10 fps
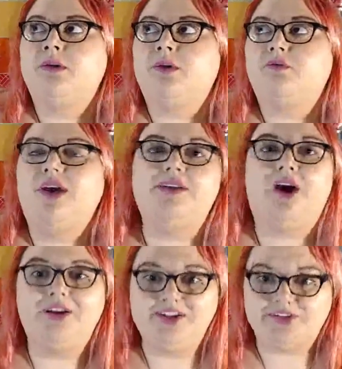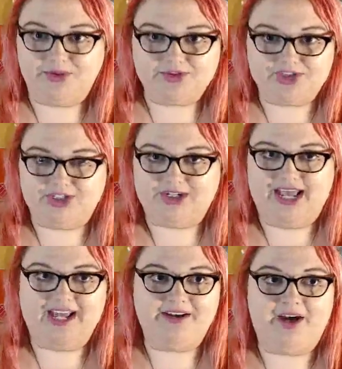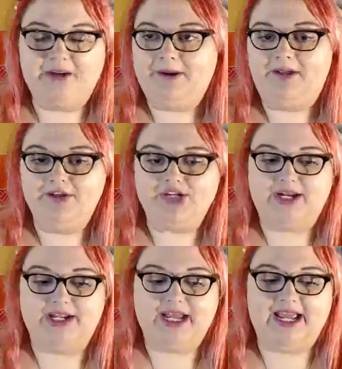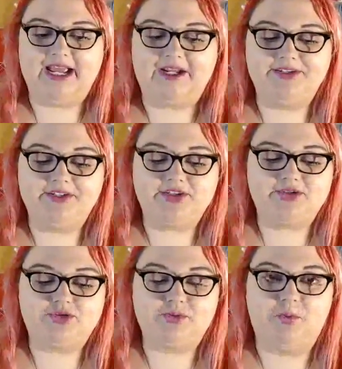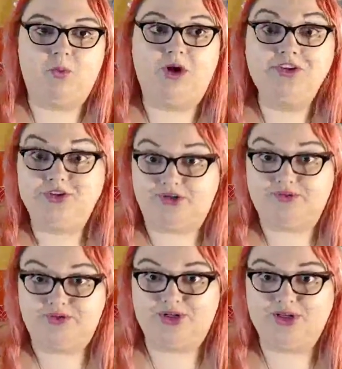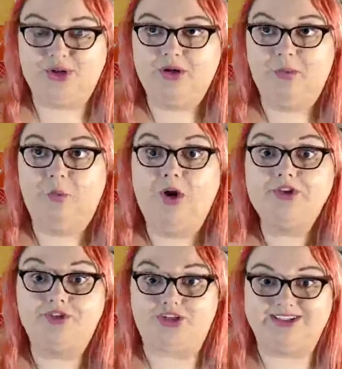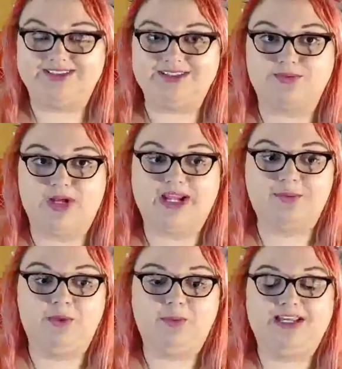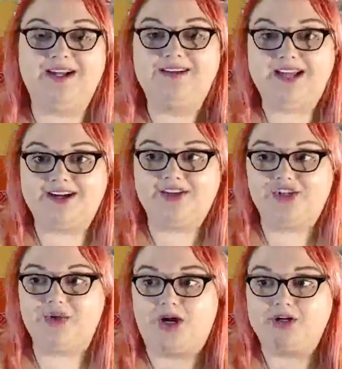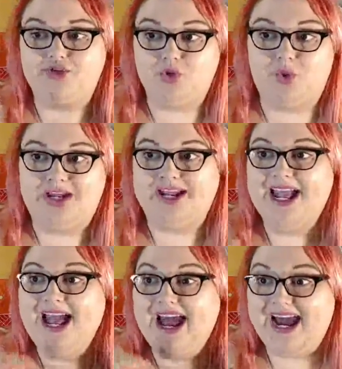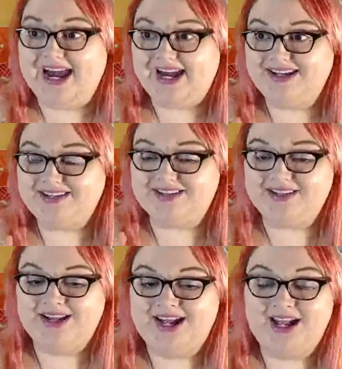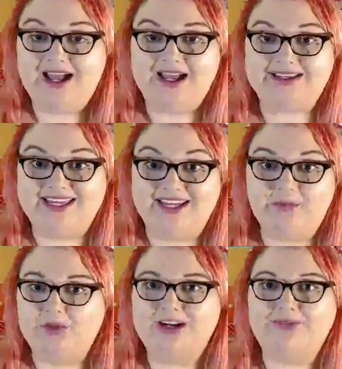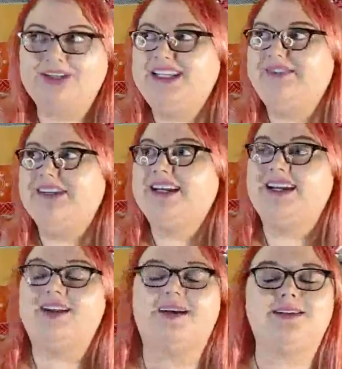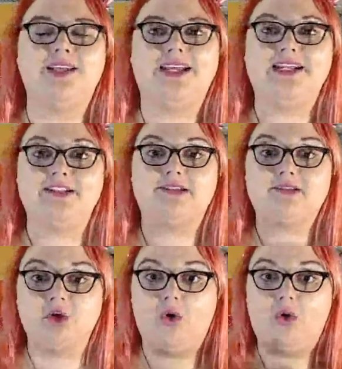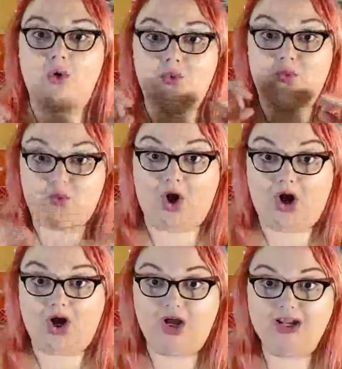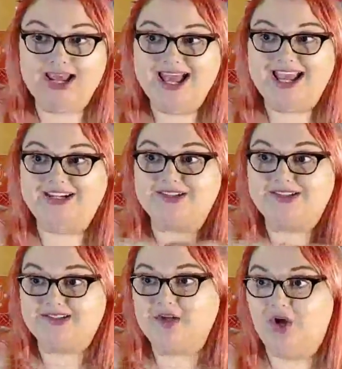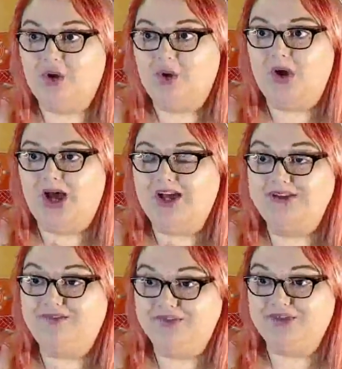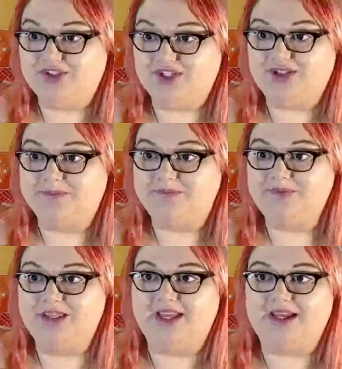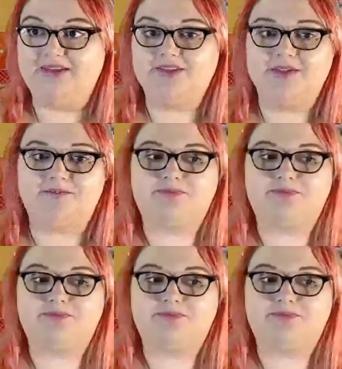felt unadulterated and unapologetic and wonderful, wondrous, right? When we connect to our joy as a kid, we're not really even connecting. It is so raw, it is so unfiltered, and